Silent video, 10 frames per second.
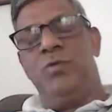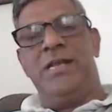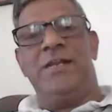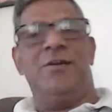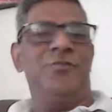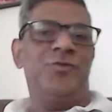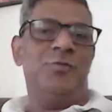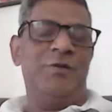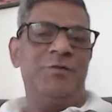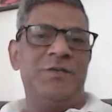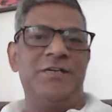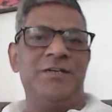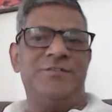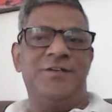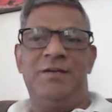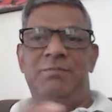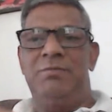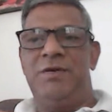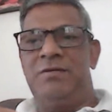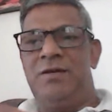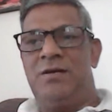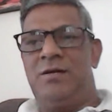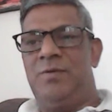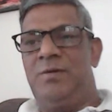quickly run through what we did yesterday, maybe in a